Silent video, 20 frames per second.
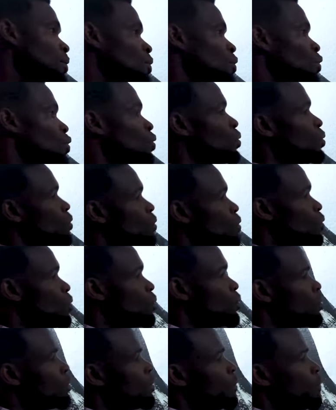So
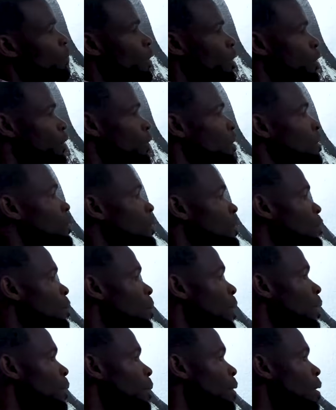you differentiate it
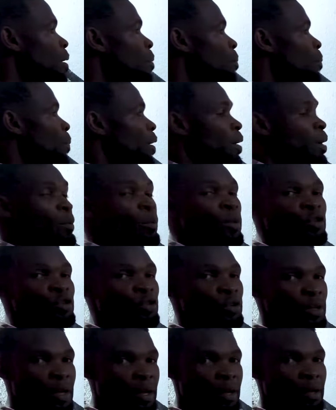
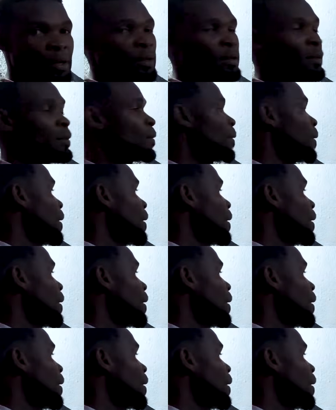parametrically